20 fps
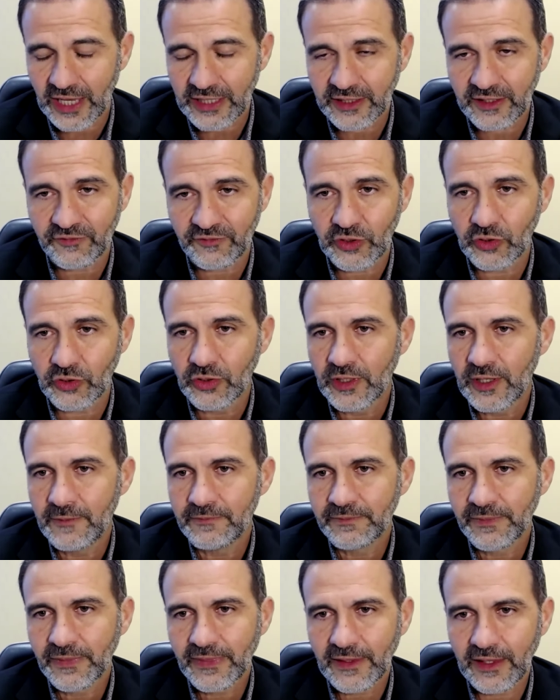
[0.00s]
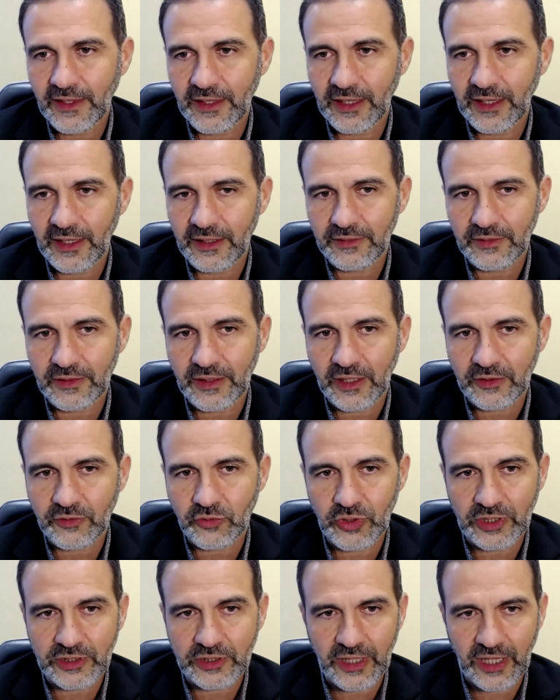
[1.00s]
I give you a
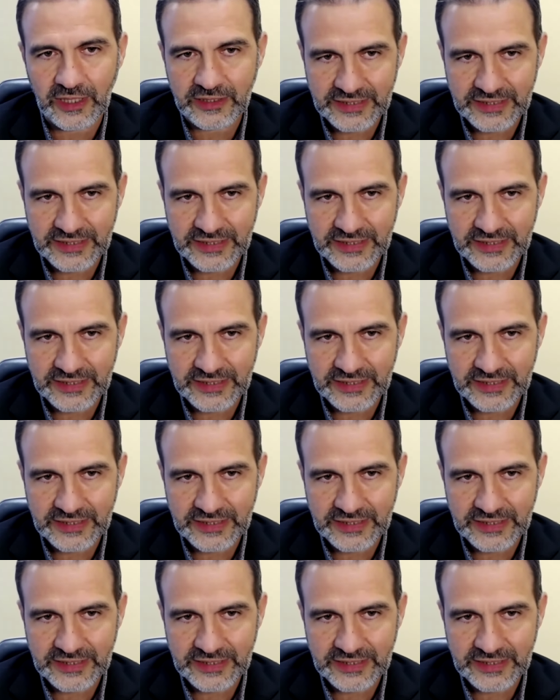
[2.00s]
quick